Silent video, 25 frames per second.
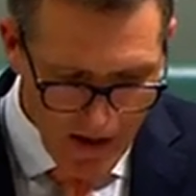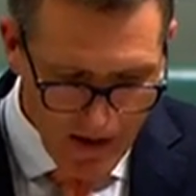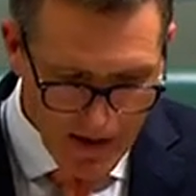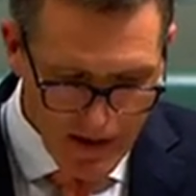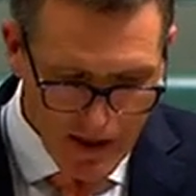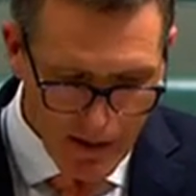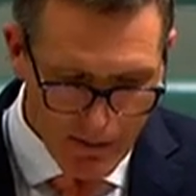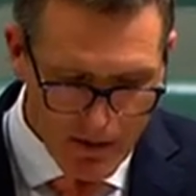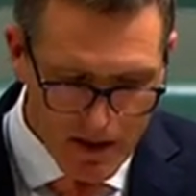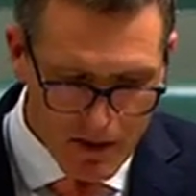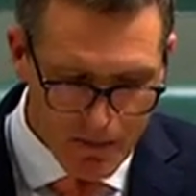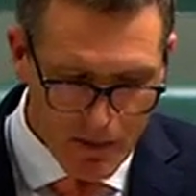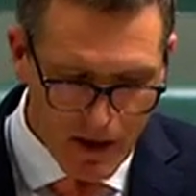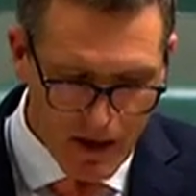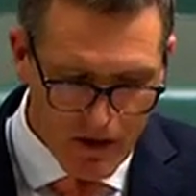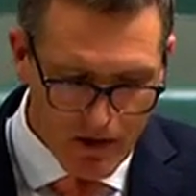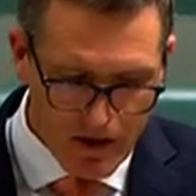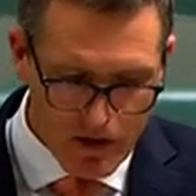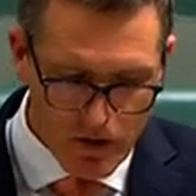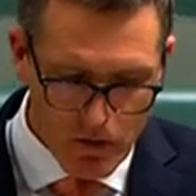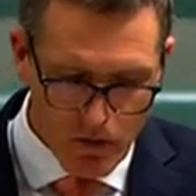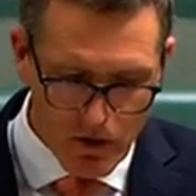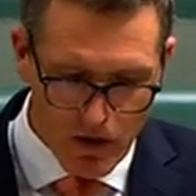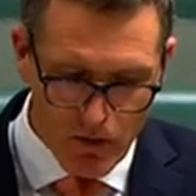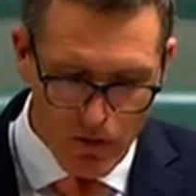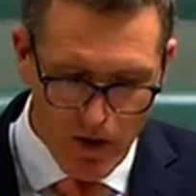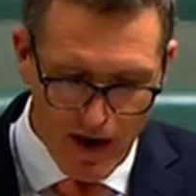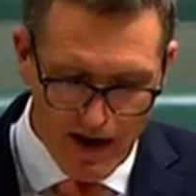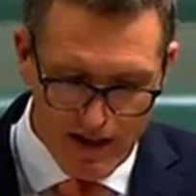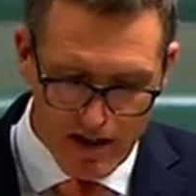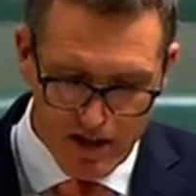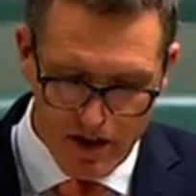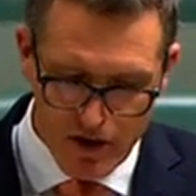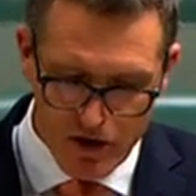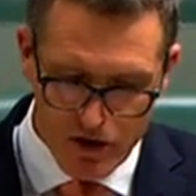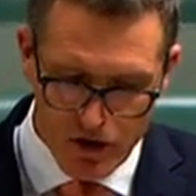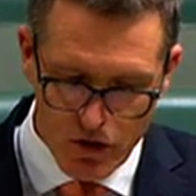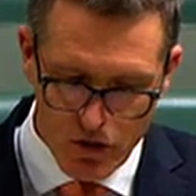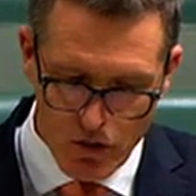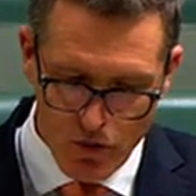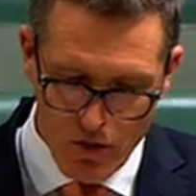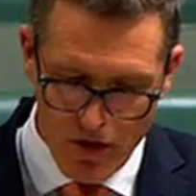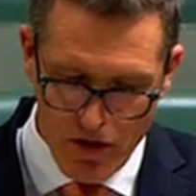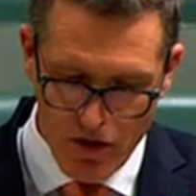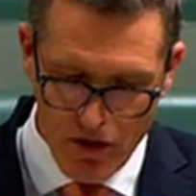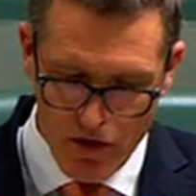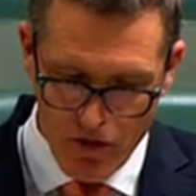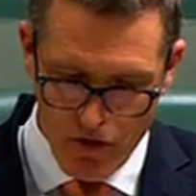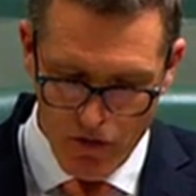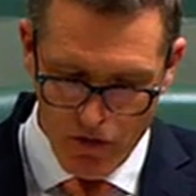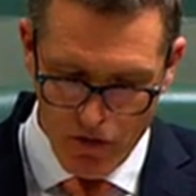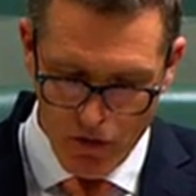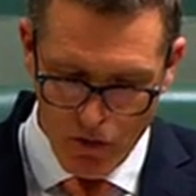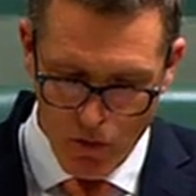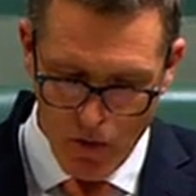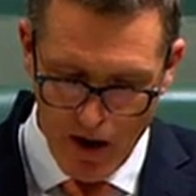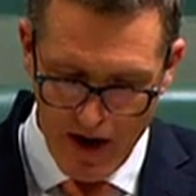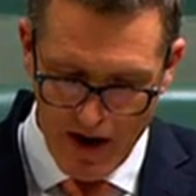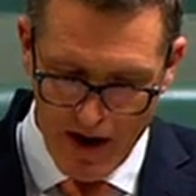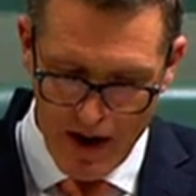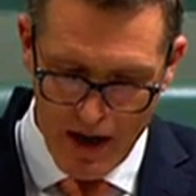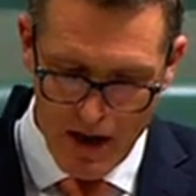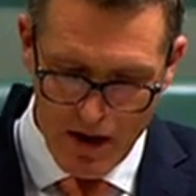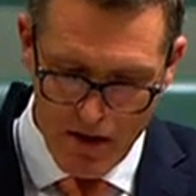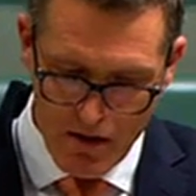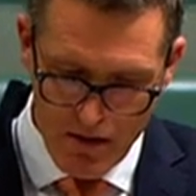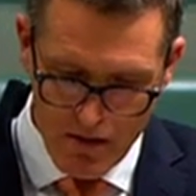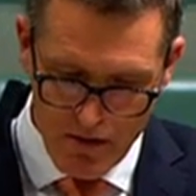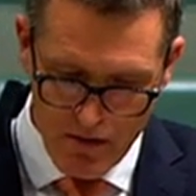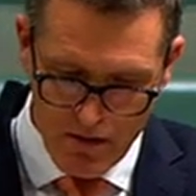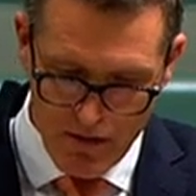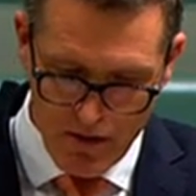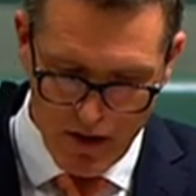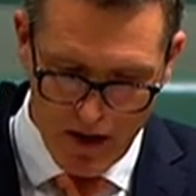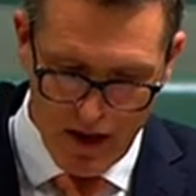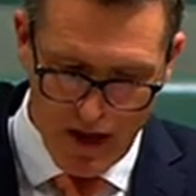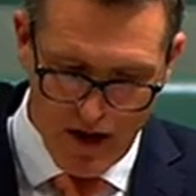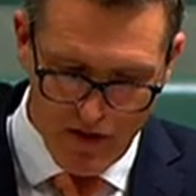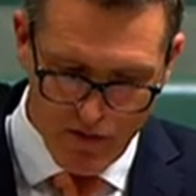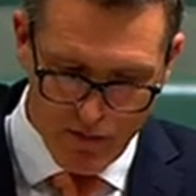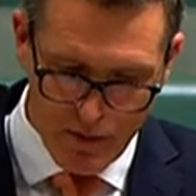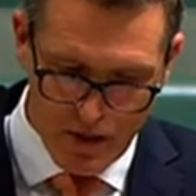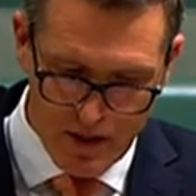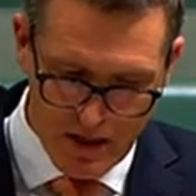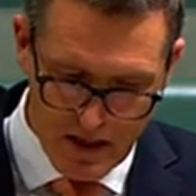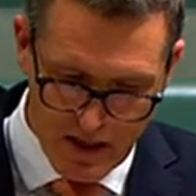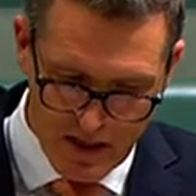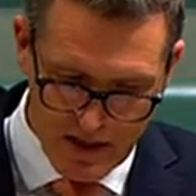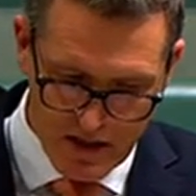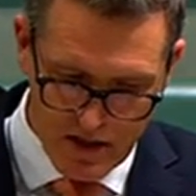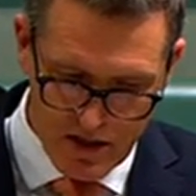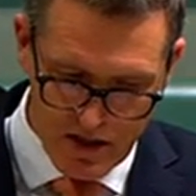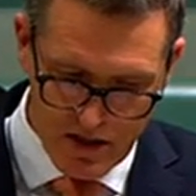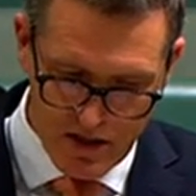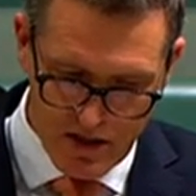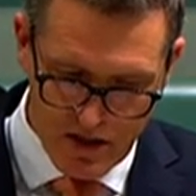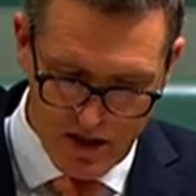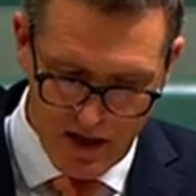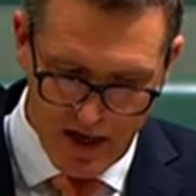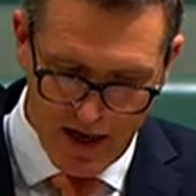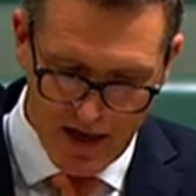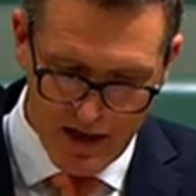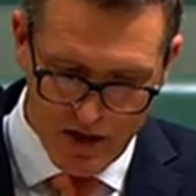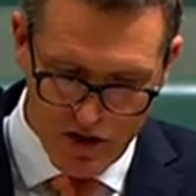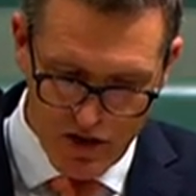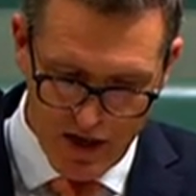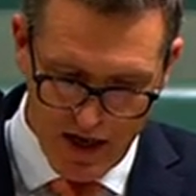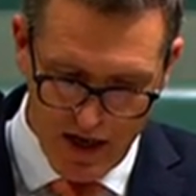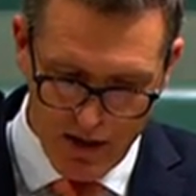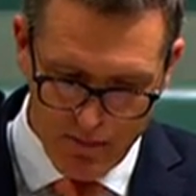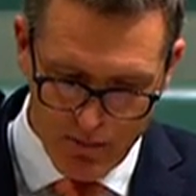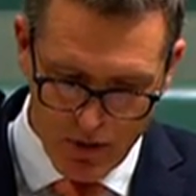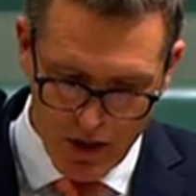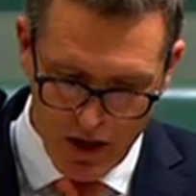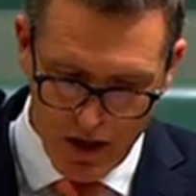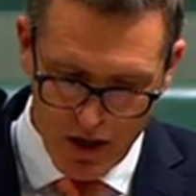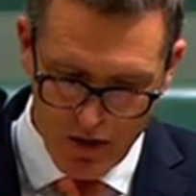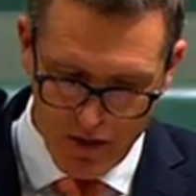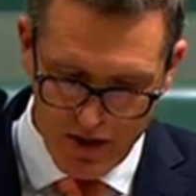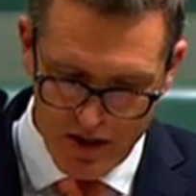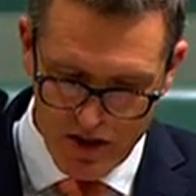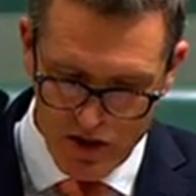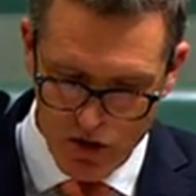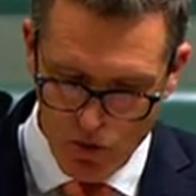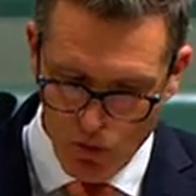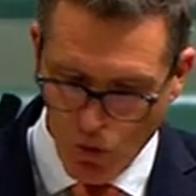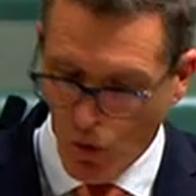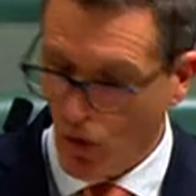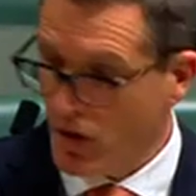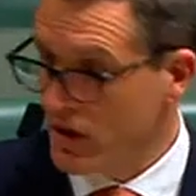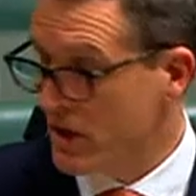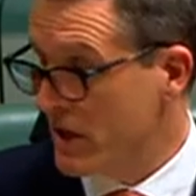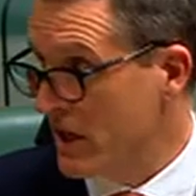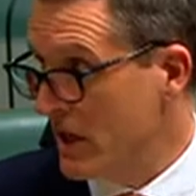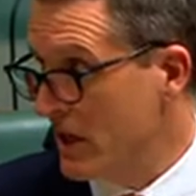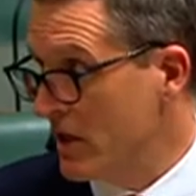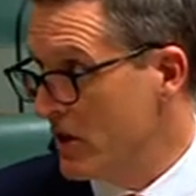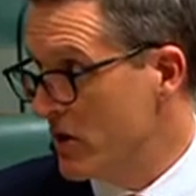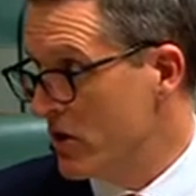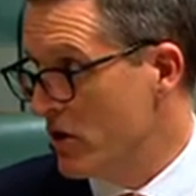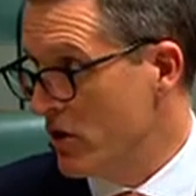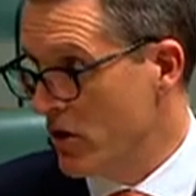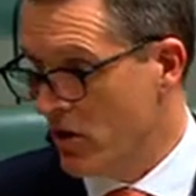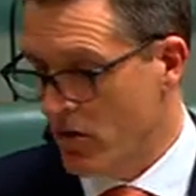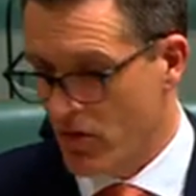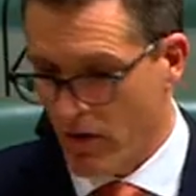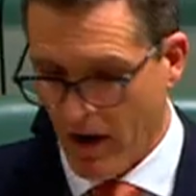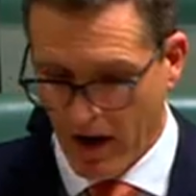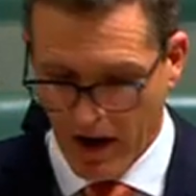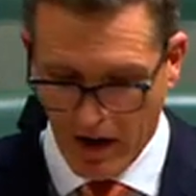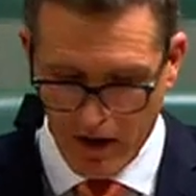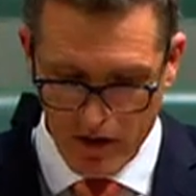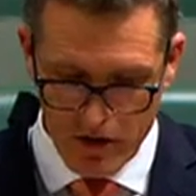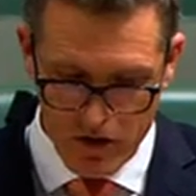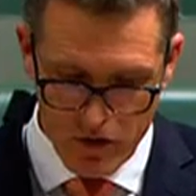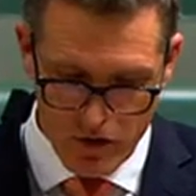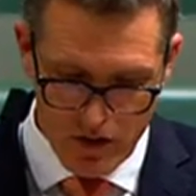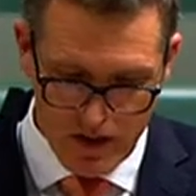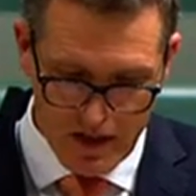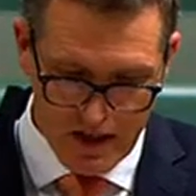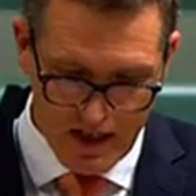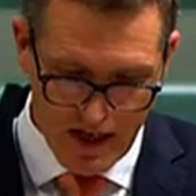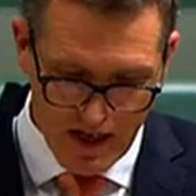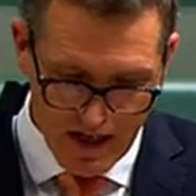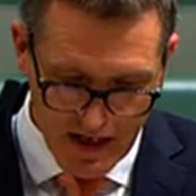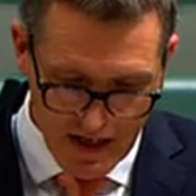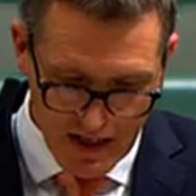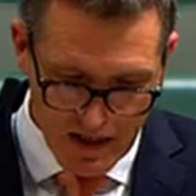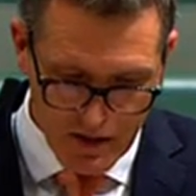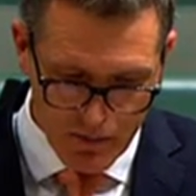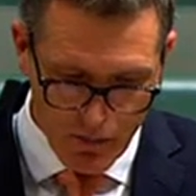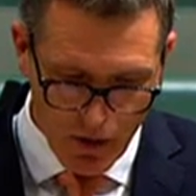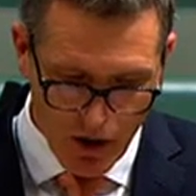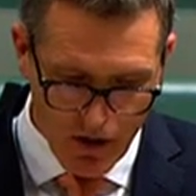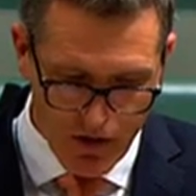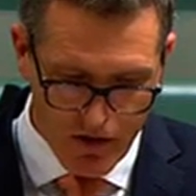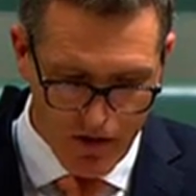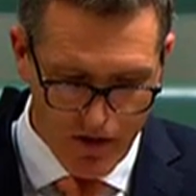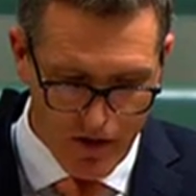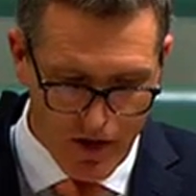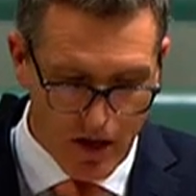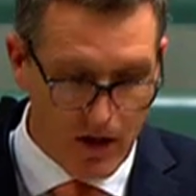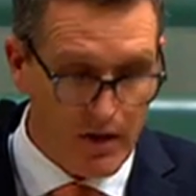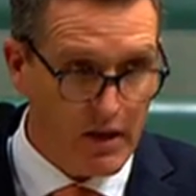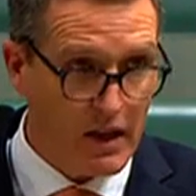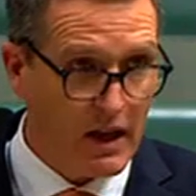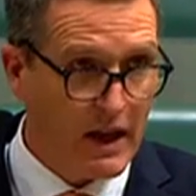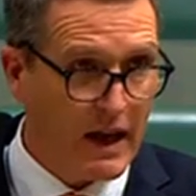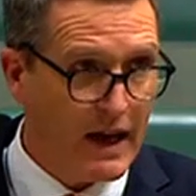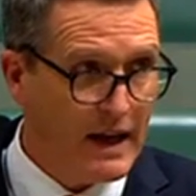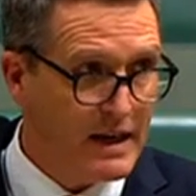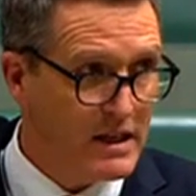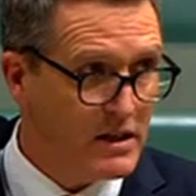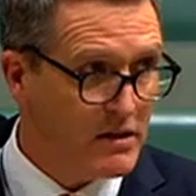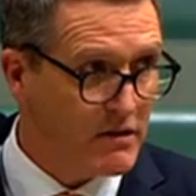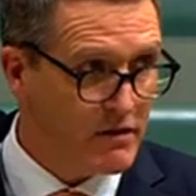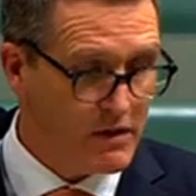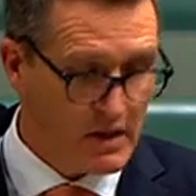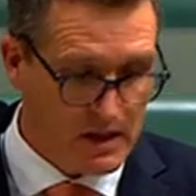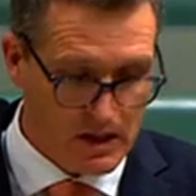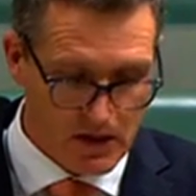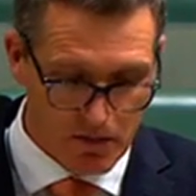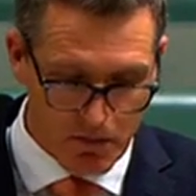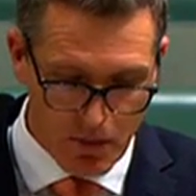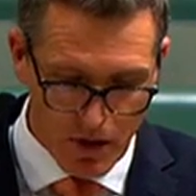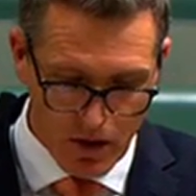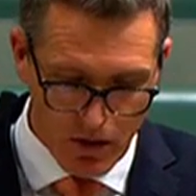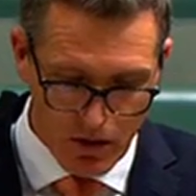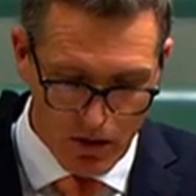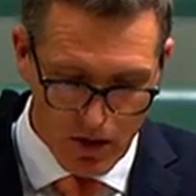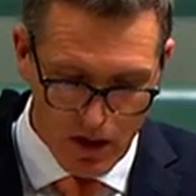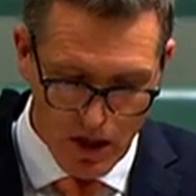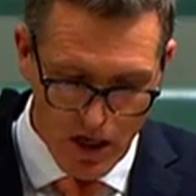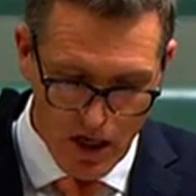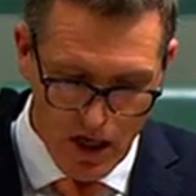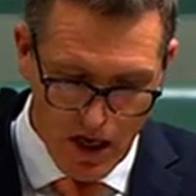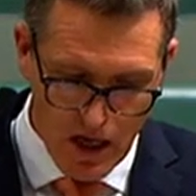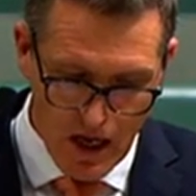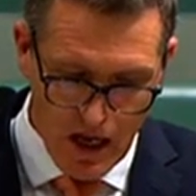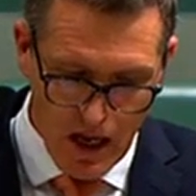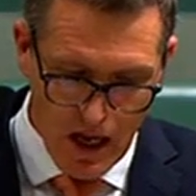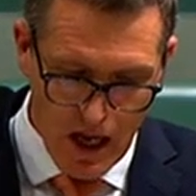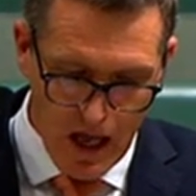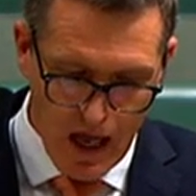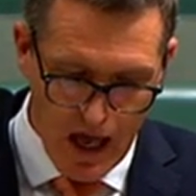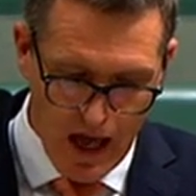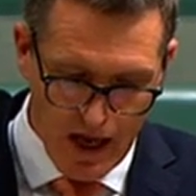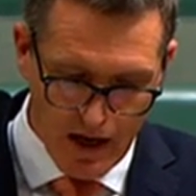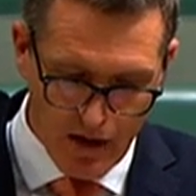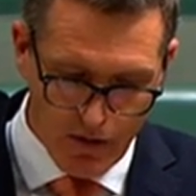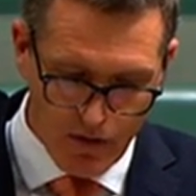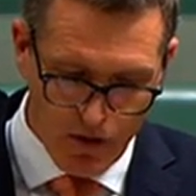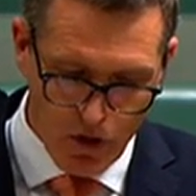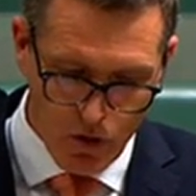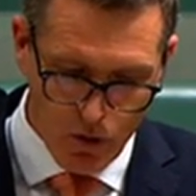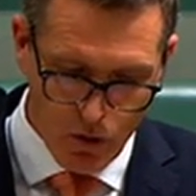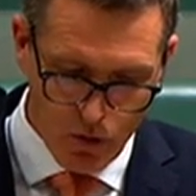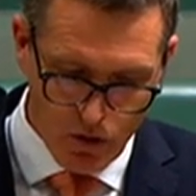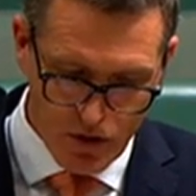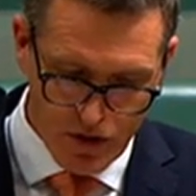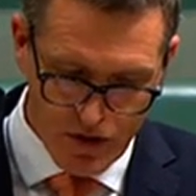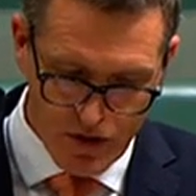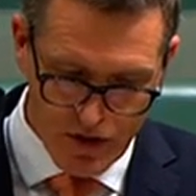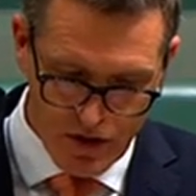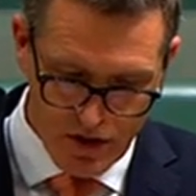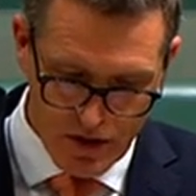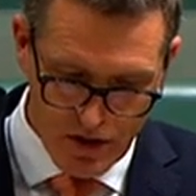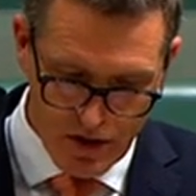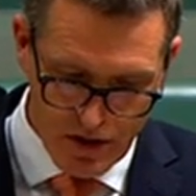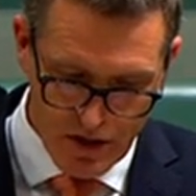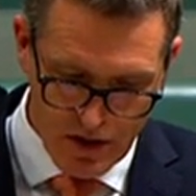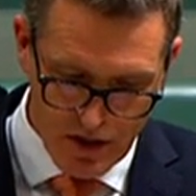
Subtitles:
Deputy Speaker, I do want to raise an issue with the way the government has staged our progress towards these new regulatory settings, both in the case of this bill and, of course,